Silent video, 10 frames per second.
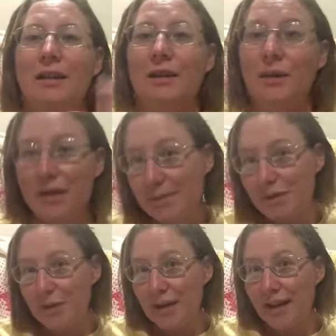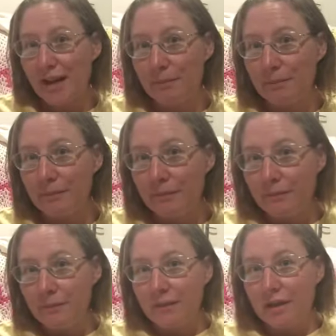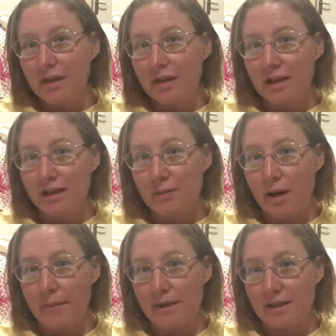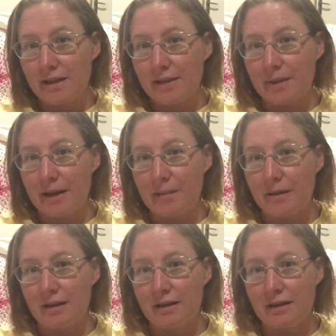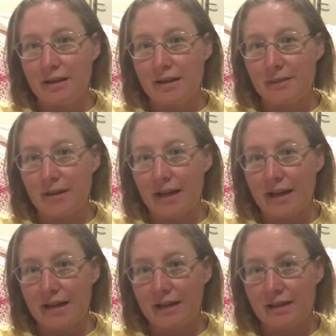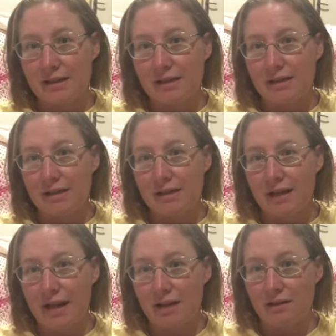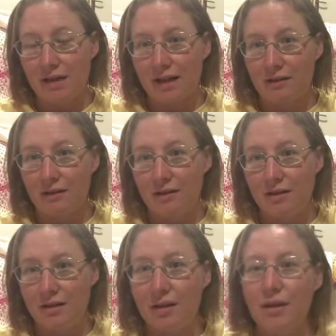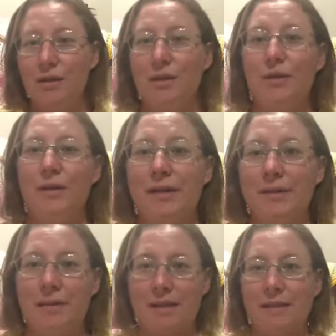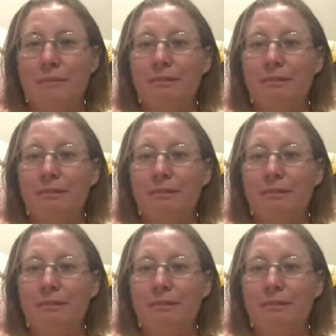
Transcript: the Christmas tree up. These white pieces of paper is Michaela's countdown to Christmas.